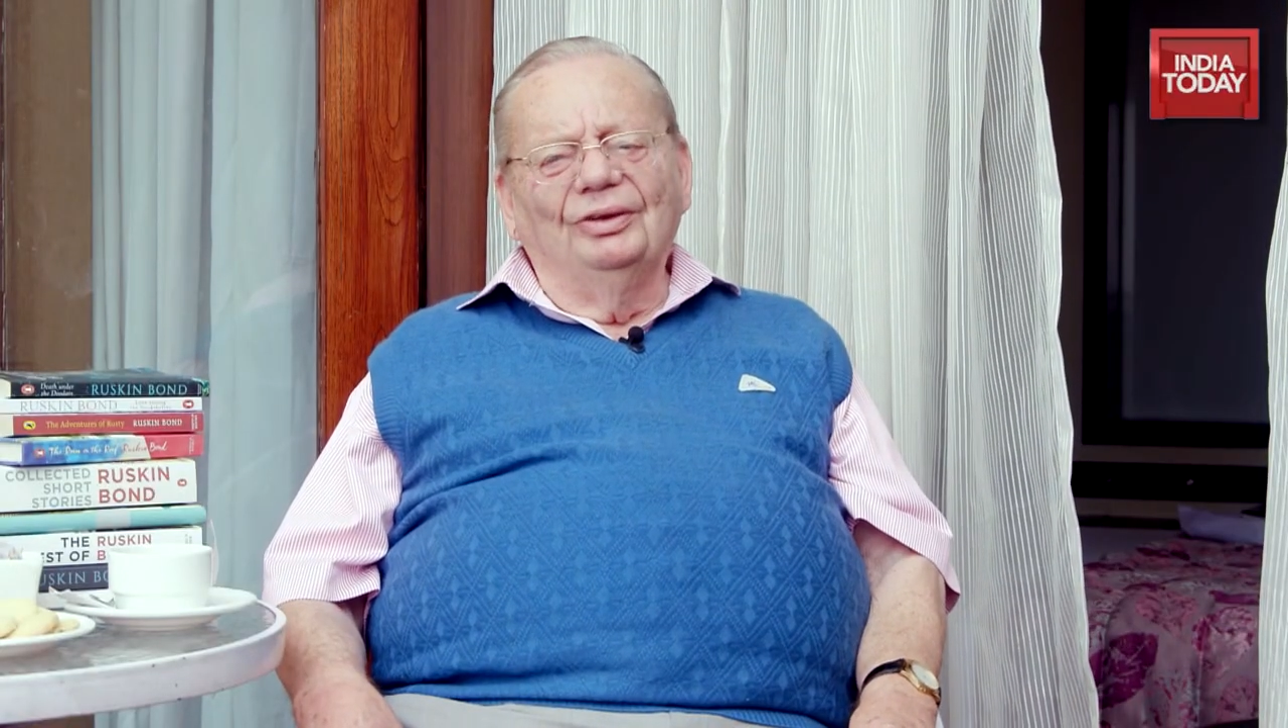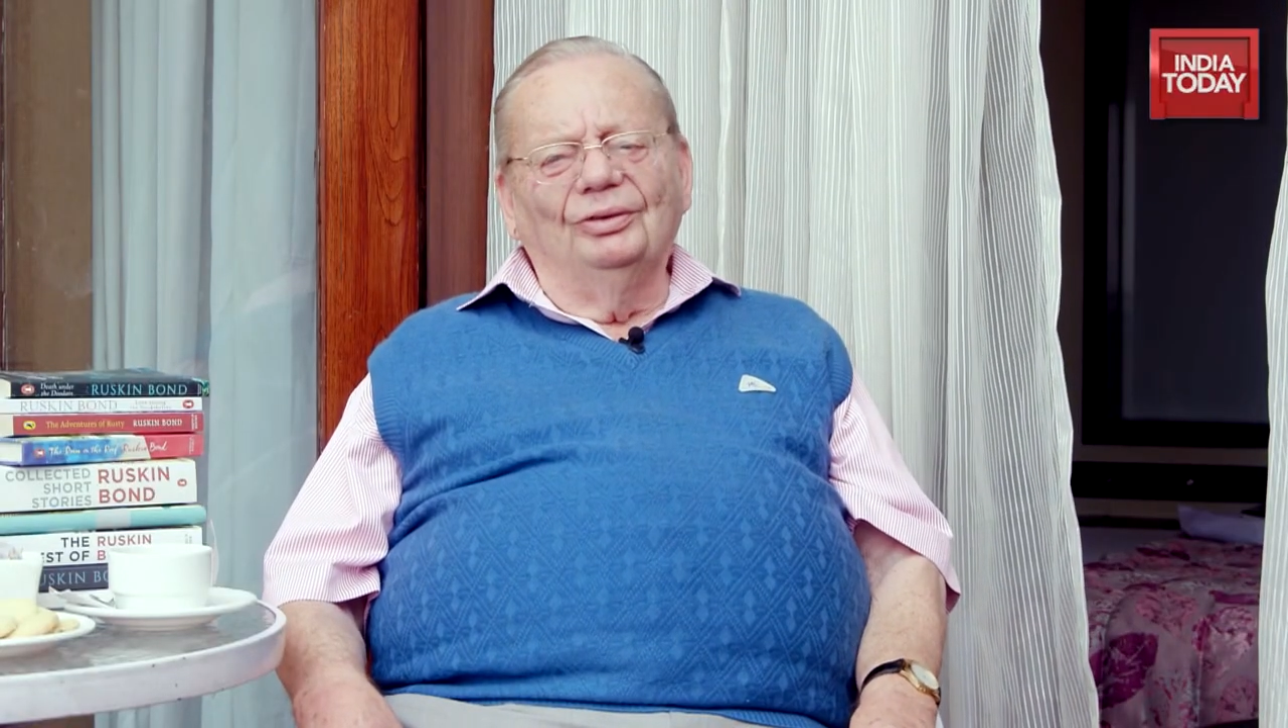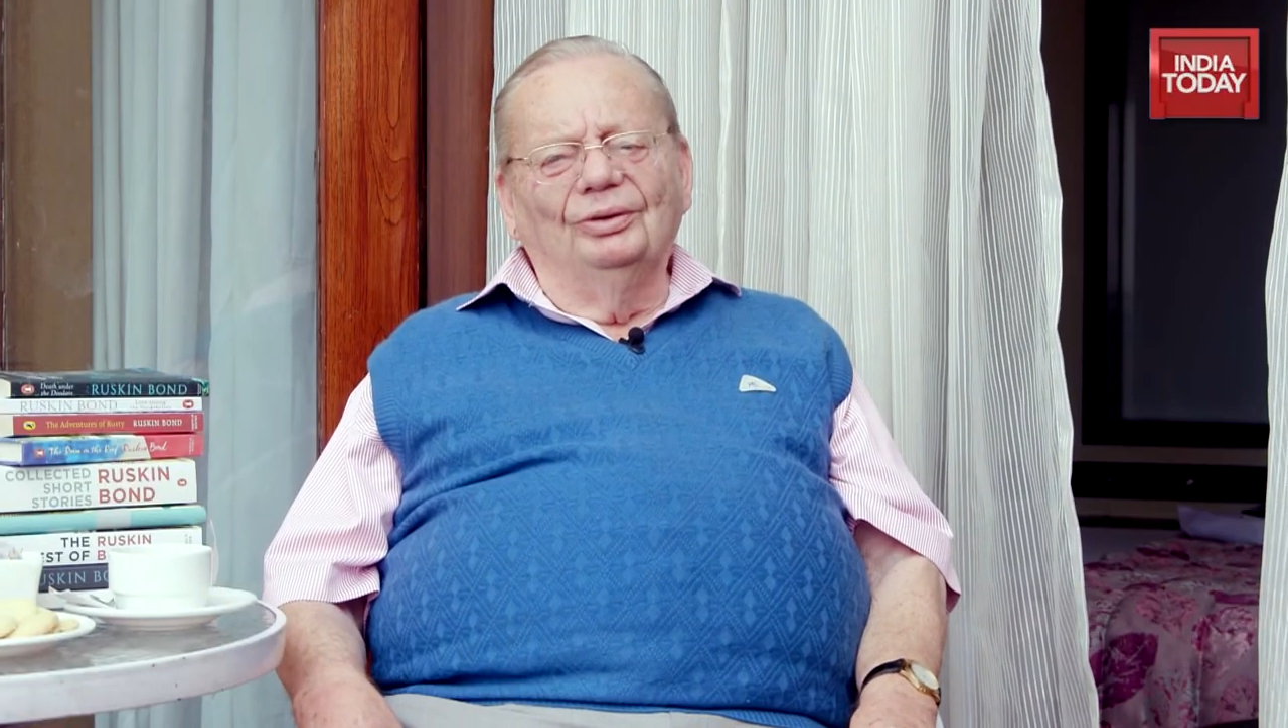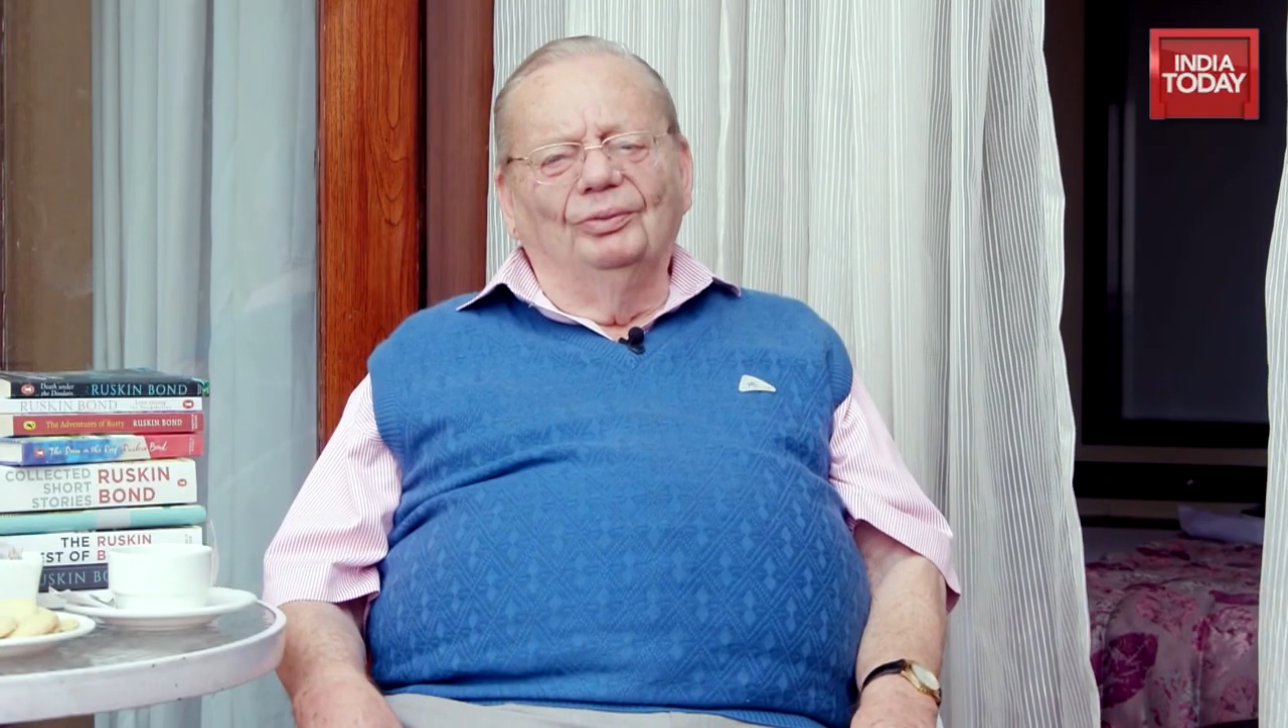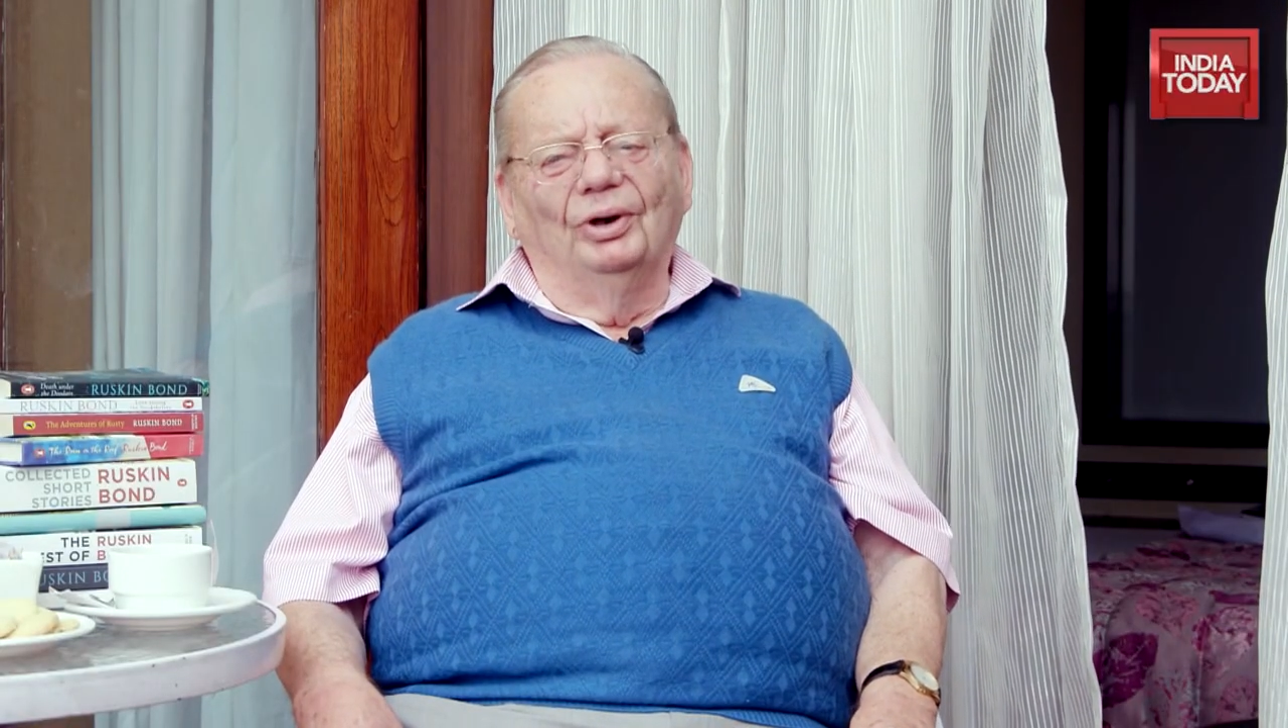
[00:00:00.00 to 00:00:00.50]

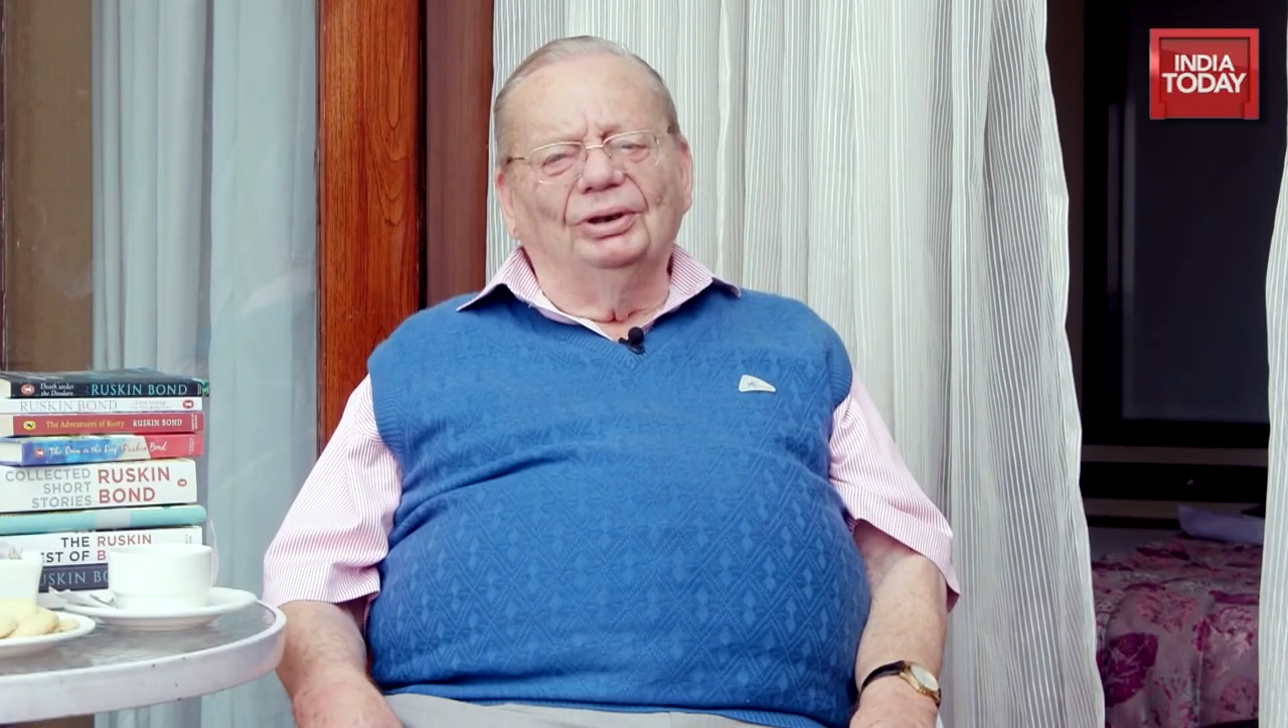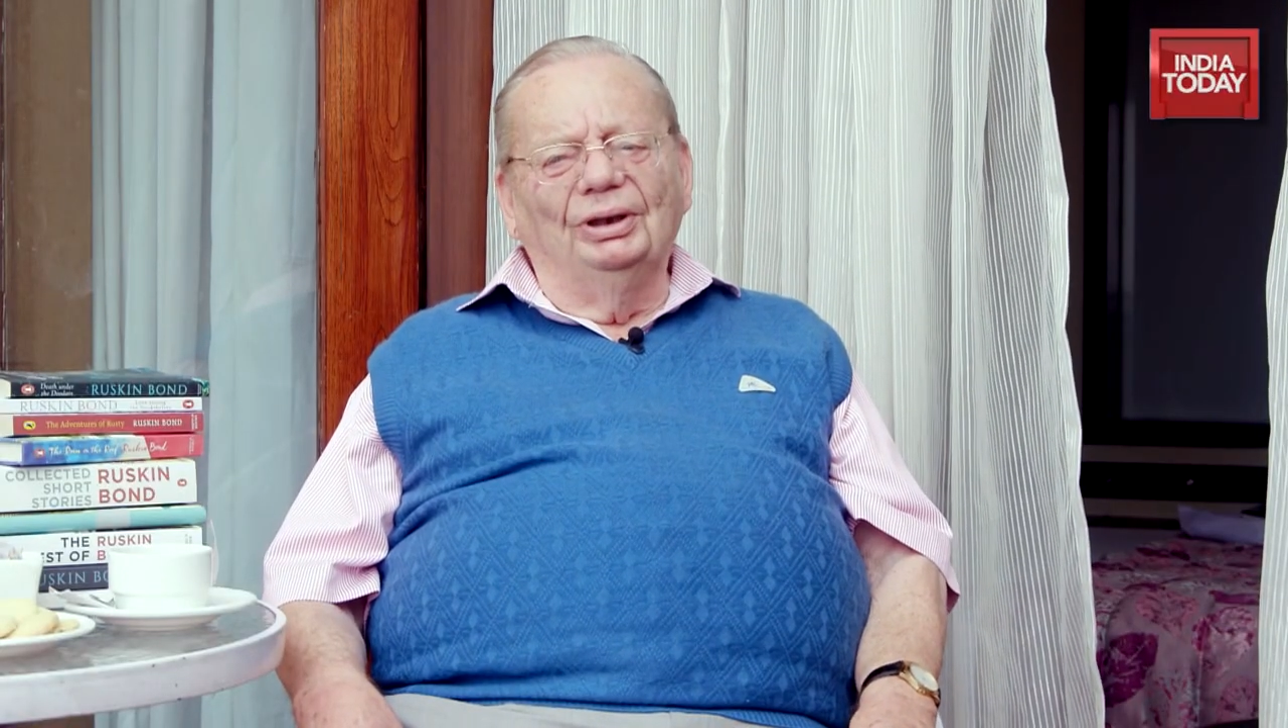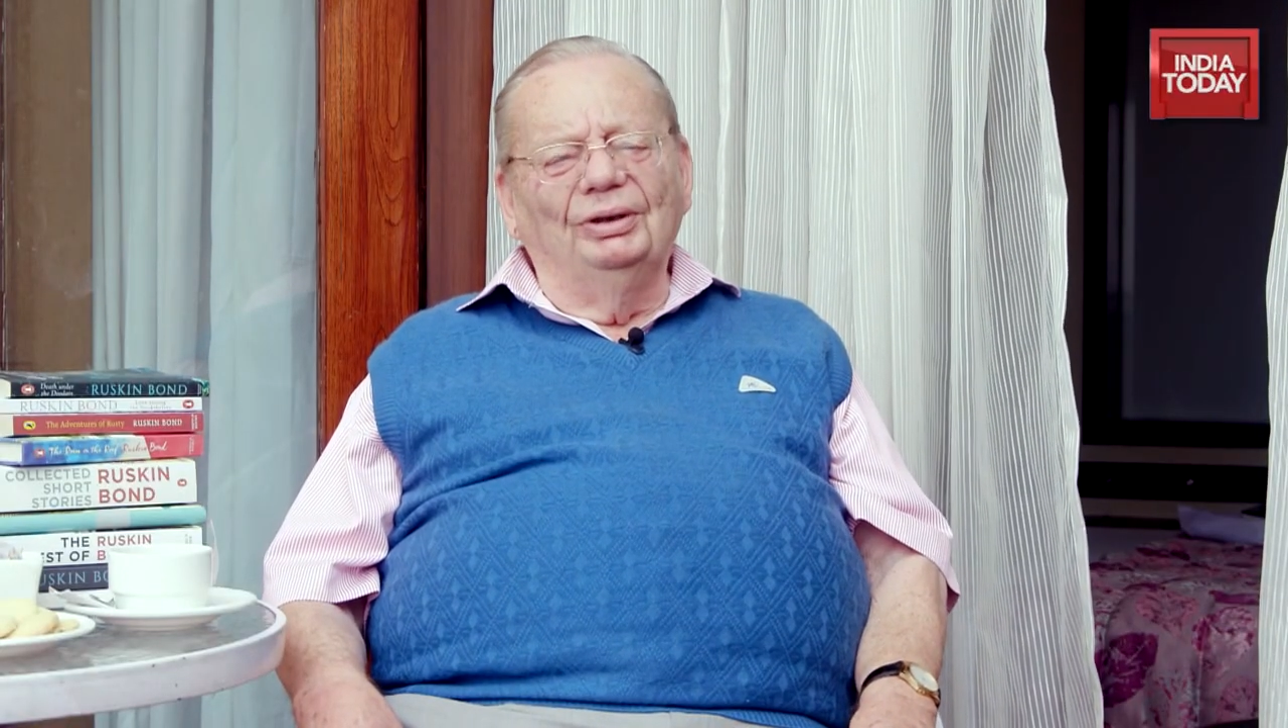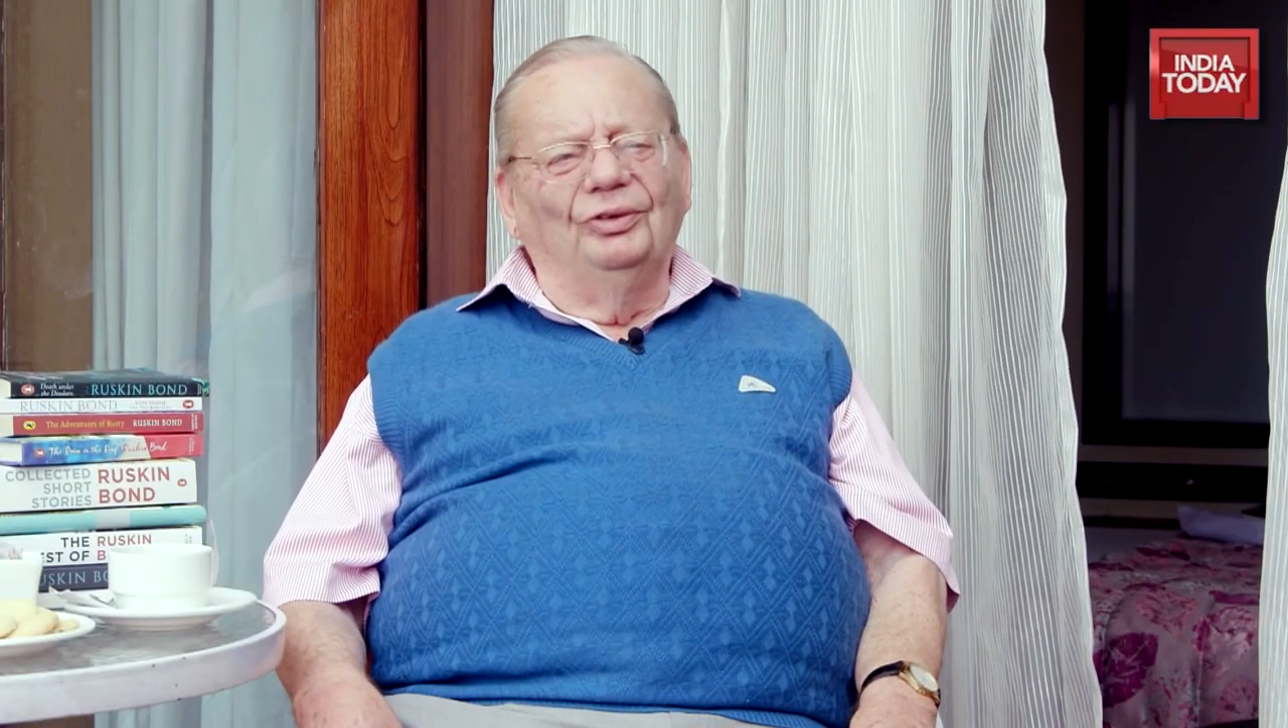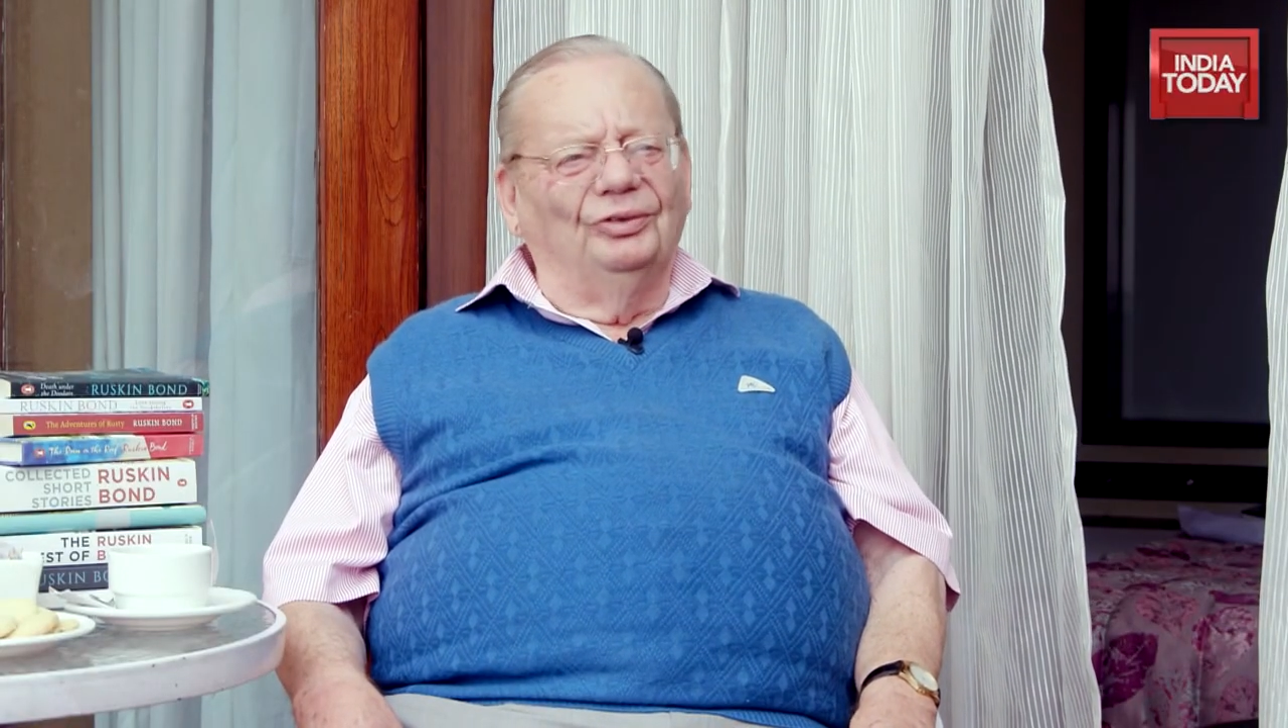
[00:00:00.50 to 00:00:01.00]
So
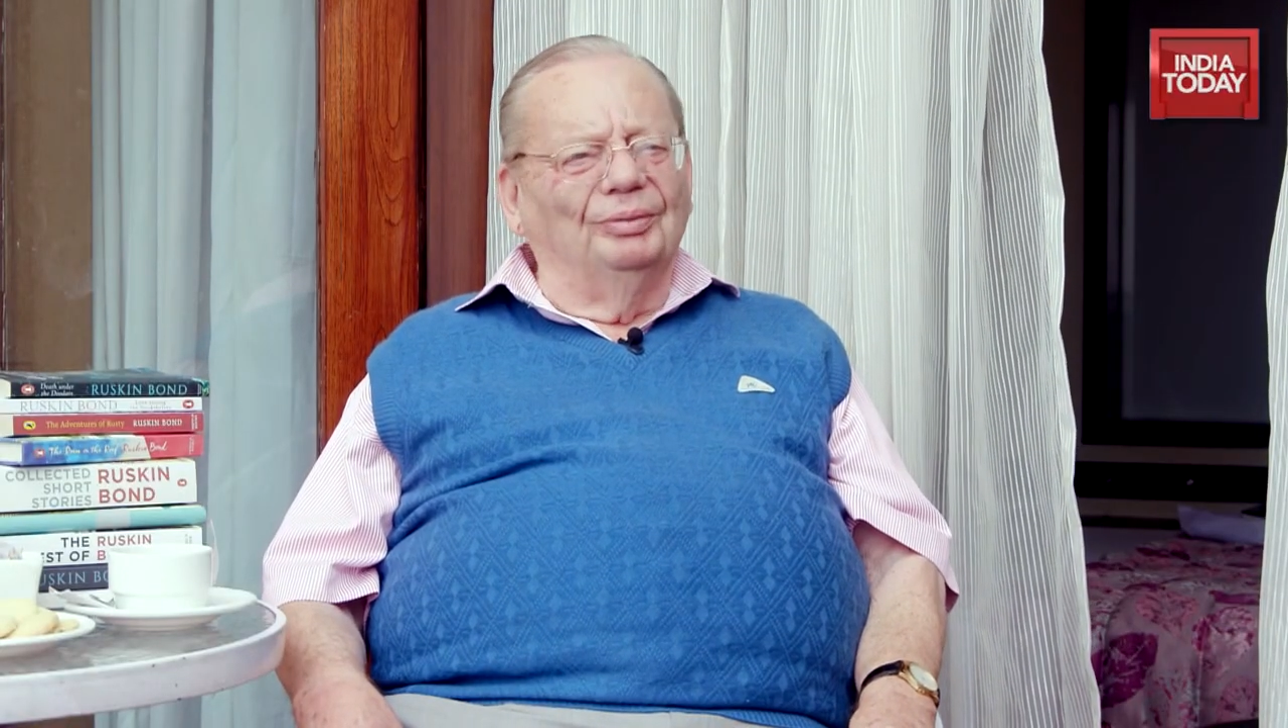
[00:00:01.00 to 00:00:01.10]
walking is